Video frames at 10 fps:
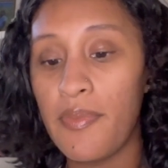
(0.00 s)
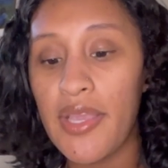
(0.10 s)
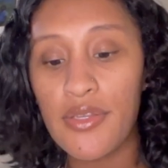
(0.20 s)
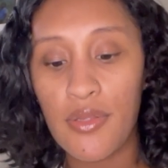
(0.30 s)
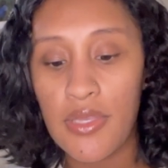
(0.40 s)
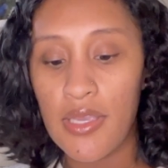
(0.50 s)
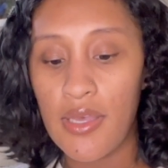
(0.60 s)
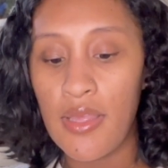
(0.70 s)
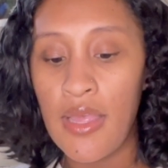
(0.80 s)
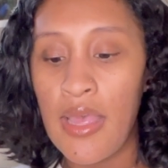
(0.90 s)

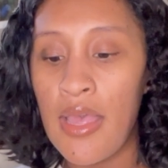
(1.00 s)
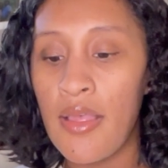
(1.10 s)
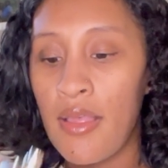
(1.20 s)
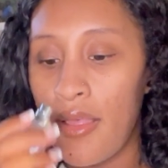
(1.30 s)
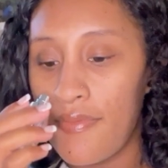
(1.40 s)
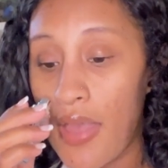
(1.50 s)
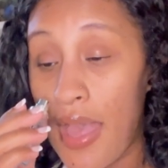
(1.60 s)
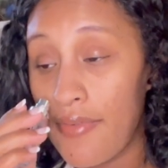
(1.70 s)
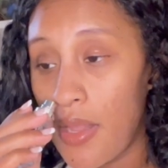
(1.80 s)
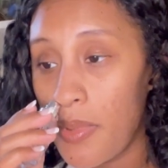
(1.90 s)
Magnolia. I
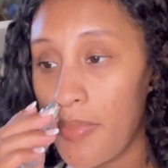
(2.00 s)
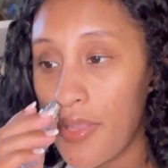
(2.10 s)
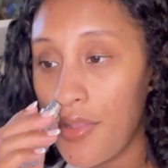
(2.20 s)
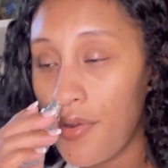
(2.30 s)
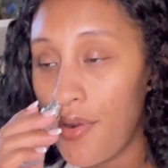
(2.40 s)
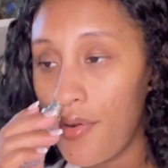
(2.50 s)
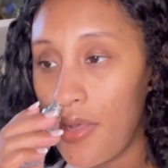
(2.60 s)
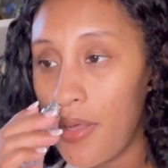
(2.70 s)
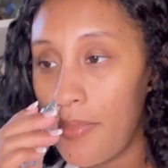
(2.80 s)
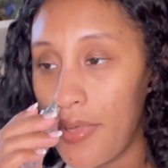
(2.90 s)
have not been picking her
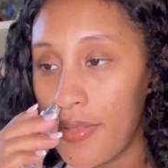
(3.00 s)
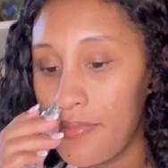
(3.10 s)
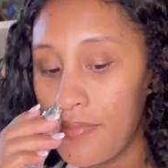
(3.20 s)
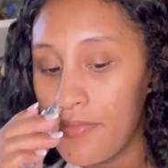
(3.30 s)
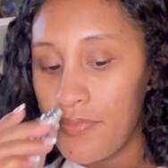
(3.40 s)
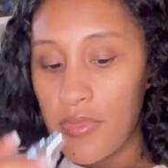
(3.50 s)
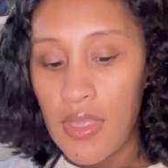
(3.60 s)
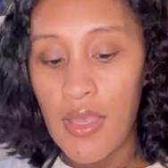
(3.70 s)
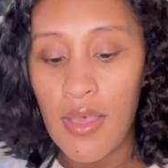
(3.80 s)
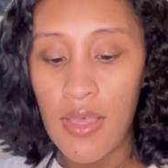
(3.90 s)
up, but
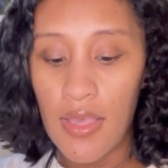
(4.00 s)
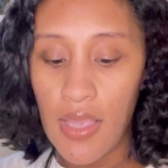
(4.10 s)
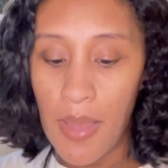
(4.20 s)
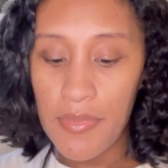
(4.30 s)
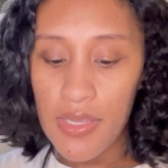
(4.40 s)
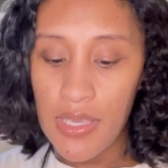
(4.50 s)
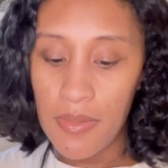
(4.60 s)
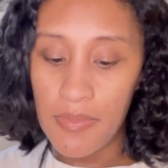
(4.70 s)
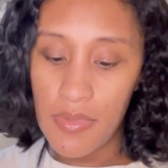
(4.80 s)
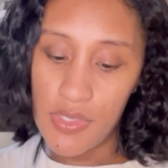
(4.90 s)
I'm gonna
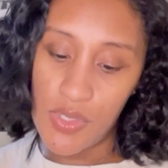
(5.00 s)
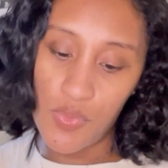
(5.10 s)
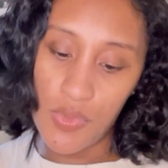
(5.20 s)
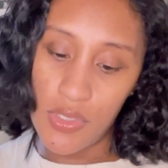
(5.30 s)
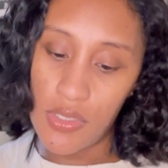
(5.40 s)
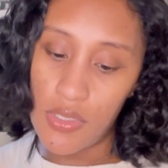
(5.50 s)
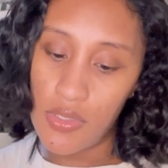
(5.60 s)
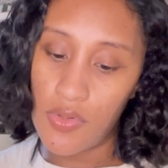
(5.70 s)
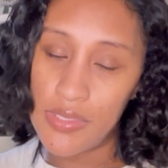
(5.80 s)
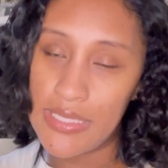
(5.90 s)
keep this
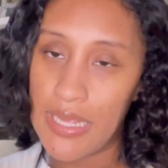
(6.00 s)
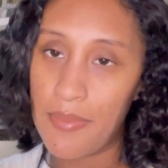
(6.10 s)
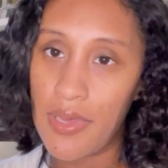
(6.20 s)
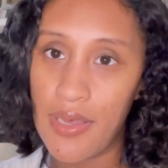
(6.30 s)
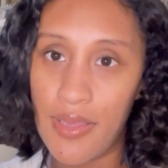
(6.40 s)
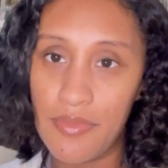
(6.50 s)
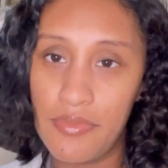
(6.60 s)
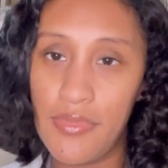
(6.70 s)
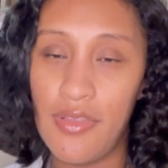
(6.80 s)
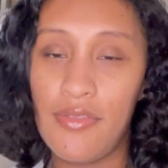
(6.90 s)
one on standby.
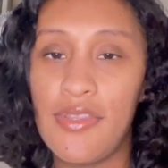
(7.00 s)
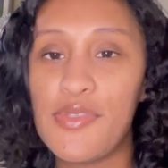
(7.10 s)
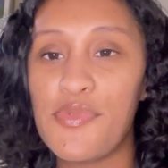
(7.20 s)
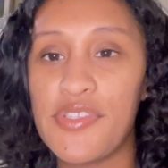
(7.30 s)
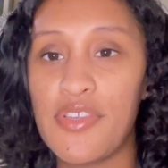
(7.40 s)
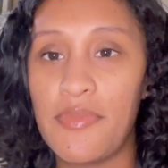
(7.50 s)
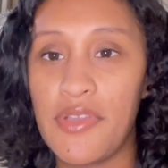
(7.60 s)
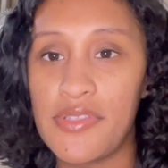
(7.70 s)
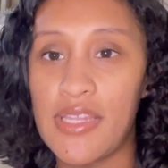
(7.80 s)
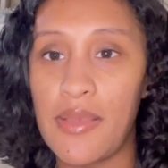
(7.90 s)
This one is gonna be
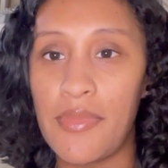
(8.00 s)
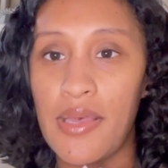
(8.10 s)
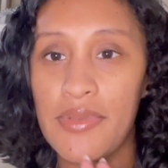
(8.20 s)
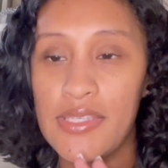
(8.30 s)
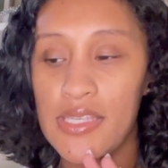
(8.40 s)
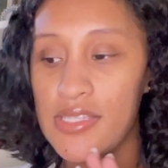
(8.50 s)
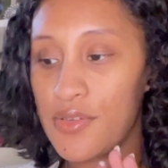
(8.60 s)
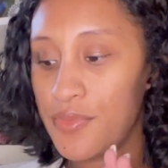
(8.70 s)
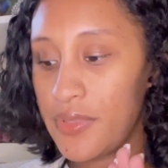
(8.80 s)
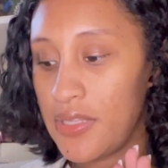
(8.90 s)
on standby because I
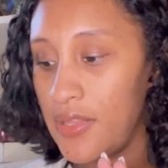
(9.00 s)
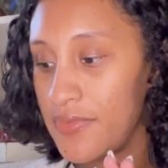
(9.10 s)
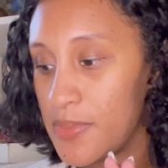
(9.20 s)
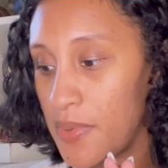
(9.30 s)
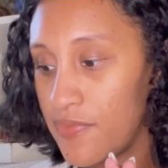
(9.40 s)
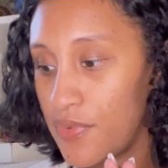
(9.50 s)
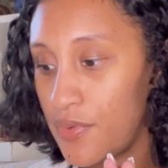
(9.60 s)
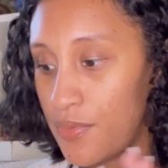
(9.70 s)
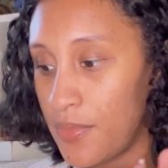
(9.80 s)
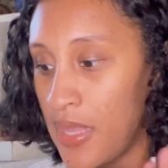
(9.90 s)
still really love this
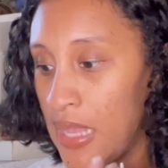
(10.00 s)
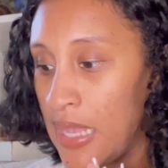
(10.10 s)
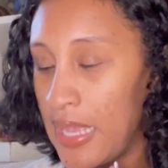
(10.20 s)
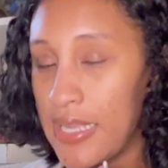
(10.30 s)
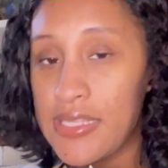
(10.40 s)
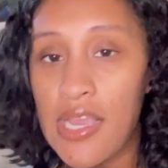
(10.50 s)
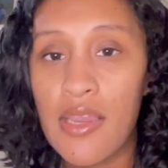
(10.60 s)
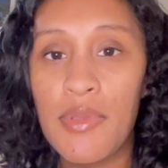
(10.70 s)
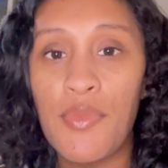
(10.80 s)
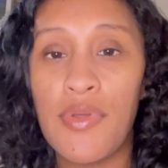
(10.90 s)
perfume. It's not
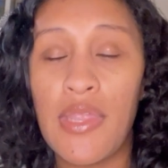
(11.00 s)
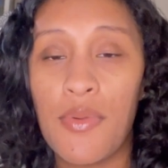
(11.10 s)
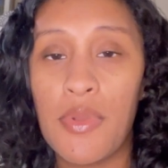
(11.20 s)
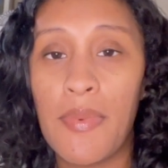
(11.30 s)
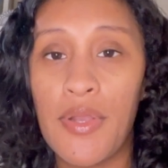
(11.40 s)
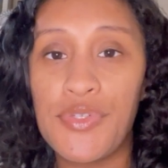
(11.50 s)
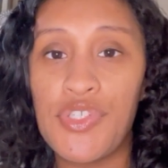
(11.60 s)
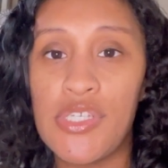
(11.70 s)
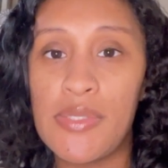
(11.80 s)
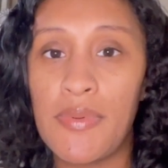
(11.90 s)
gonna be one that I
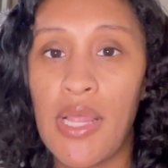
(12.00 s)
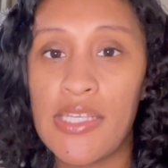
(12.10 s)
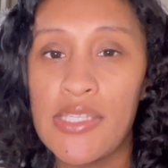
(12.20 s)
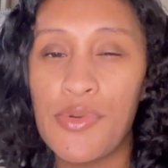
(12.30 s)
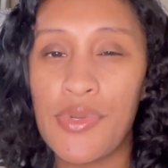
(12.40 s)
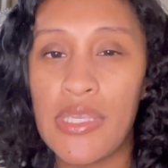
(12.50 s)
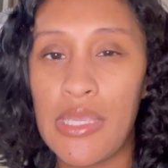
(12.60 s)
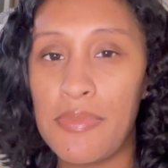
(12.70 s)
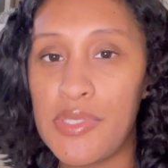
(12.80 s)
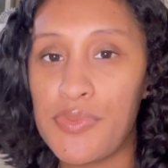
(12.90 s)
repurchase, but I still want to
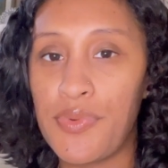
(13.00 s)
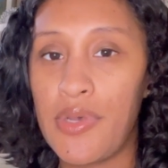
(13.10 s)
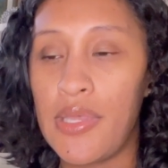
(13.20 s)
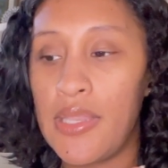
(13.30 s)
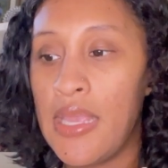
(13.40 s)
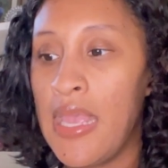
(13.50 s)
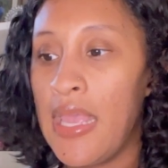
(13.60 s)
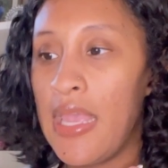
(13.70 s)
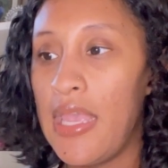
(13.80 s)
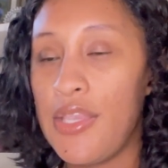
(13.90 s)
keep this one
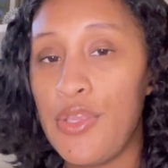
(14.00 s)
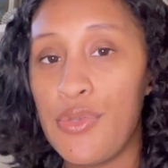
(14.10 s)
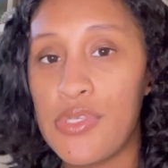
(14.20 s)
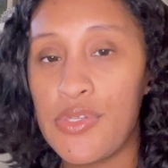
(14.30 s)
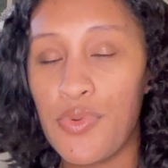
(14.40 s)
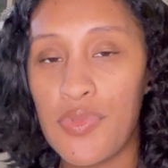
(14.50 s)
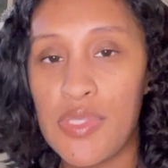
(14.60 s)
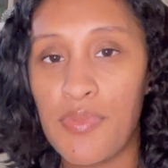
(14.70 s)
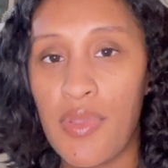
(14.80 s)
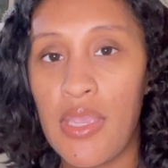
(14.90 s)
and use it during the
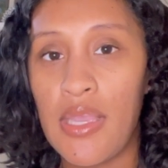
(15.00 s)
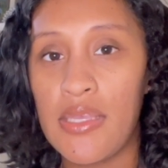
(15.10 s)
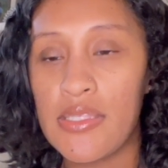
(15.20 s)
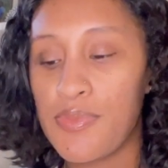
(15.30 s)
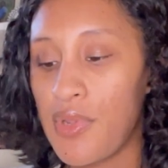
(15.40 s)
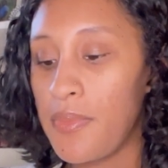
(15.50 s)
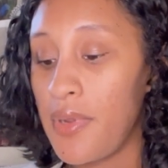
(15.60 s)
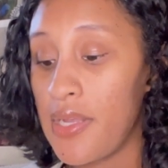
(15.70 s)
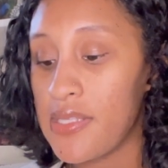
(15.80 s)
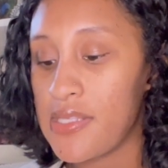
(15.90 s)
spring
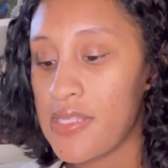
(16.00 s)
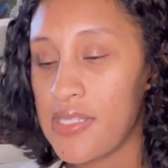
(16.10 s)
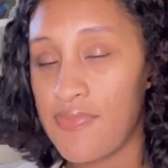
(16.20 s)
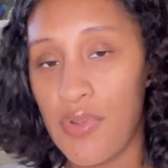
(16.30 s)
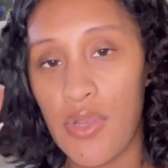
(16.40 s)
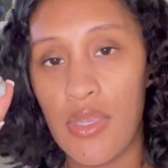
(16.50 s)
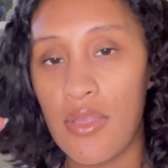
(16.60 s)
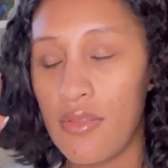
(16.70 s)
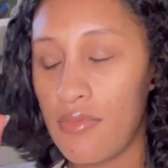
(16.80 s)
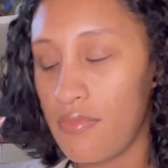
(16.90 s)
months. This is very
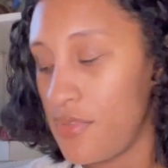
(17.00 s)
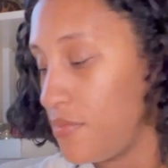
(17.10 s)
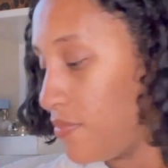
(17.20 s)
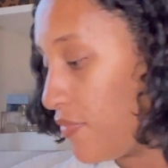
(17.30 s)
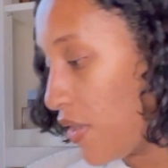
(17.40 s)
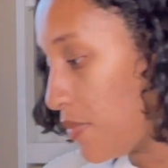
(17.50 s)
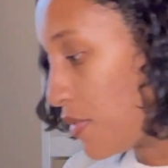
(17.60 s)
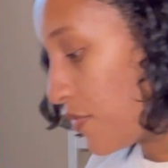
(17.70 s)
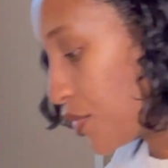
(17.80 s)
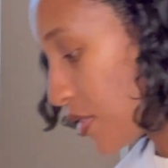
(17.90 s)

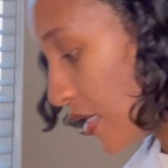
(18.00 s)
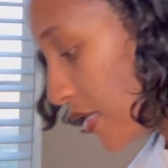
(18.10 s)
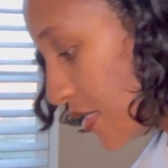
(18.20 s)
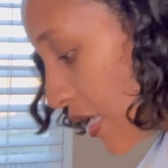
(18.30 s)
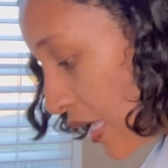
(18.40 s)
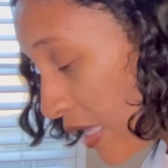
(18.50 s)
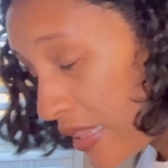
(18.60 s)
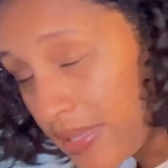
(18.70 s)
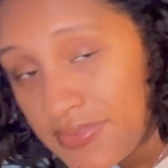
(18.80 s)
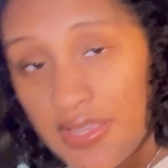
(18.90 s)
beautiful scent.
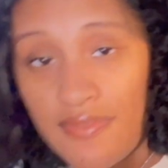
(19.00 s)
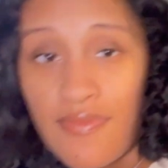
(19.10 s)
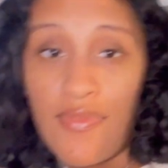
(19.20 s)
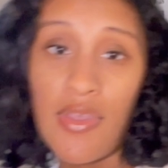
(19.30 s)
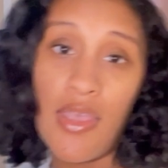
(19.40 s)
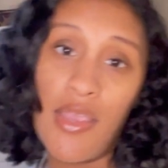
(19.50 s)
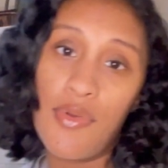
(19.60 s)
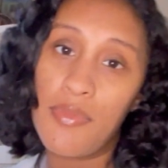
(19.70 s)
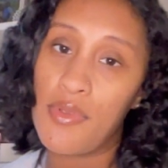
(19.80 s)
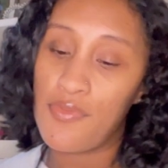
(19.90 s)
Leaves a
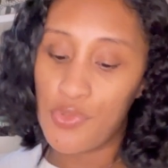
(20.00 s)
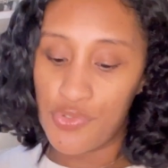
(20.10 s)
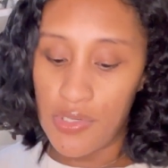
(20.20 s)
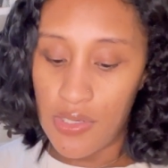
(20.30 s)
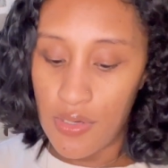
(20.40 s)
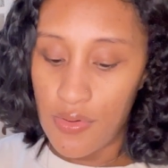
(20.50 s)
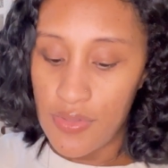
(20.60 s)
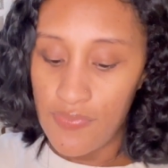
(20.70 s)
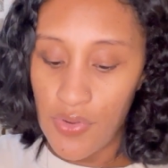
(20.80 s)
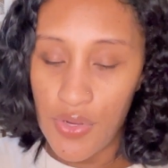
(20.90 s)
very beautiful trail,
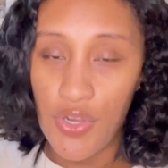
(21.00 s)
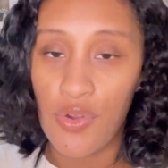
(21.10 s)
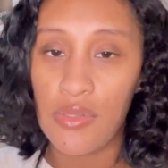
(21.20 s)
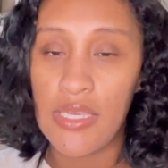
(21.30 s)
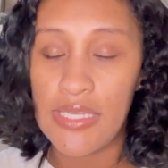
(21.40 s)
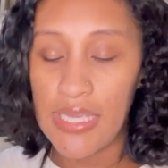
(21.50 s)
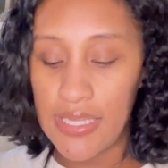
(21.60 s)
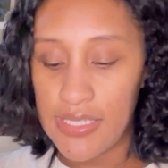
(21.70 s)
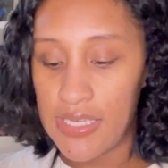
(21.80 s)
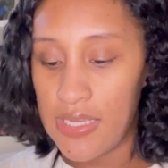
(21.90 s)
very girly and
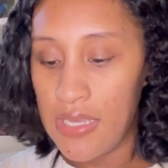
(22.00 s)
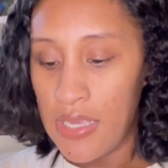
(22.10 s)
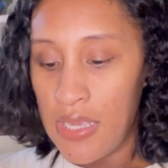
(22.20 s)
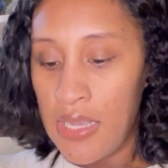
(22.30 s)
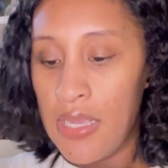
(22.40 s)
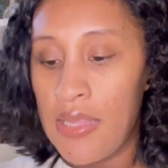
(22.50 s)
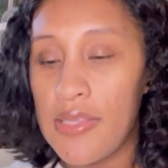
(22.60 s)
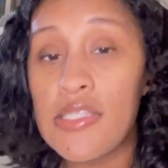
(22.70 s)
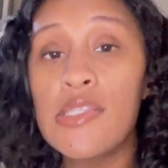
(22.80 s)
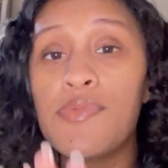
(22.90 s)
dainty. This is